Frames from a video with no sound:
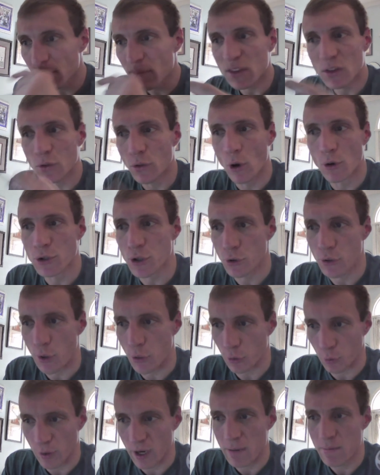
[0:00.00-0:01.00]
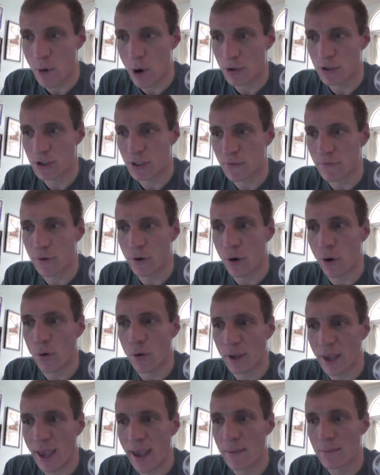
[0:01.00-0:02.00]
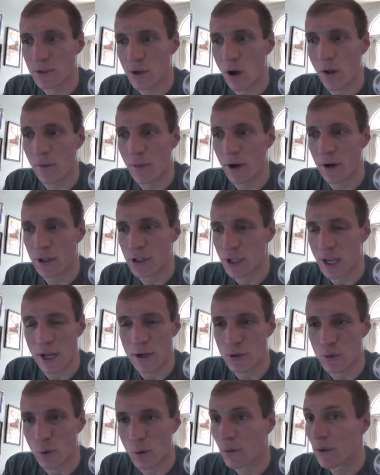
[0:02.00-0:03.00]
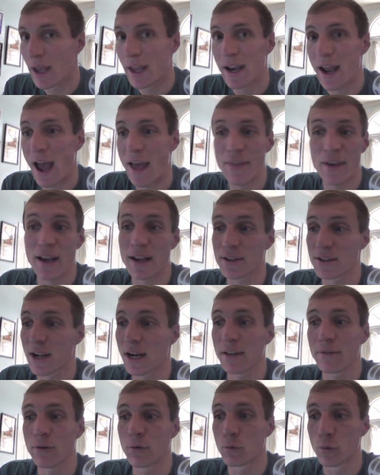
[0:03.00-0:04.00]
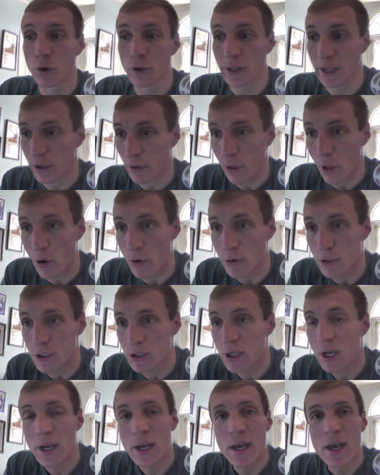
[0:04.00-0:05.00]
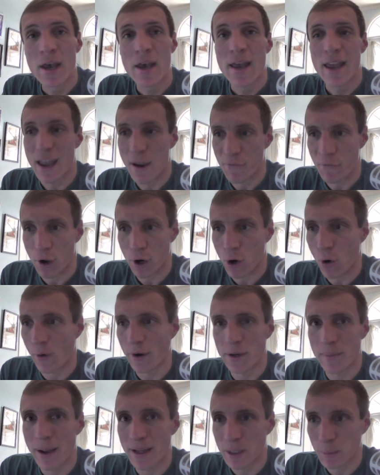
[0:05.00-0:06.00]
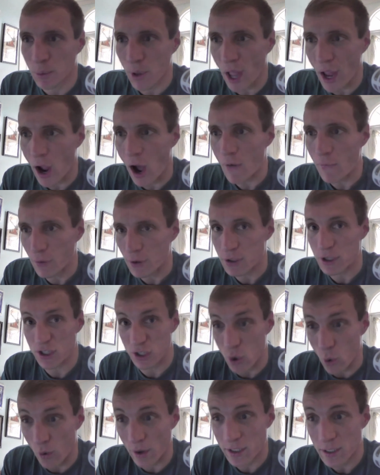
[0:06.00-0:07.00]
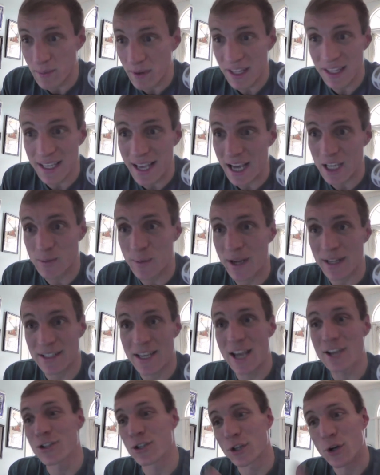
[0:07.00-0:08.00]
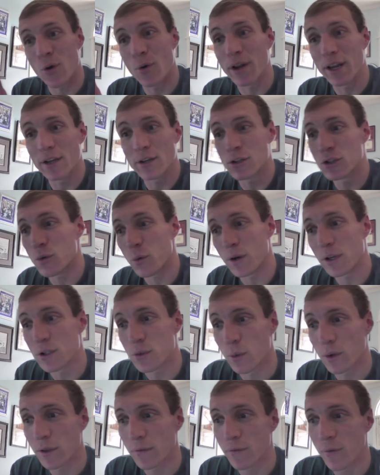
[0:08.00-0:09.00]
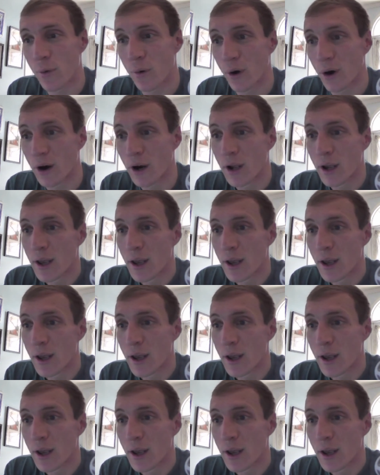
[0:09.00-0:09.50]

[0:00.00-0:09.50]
those are the three most difficult games on their schedule, and I think it's not even really close. If they're going to make the playoff, which is going to be the expectation going into 2024,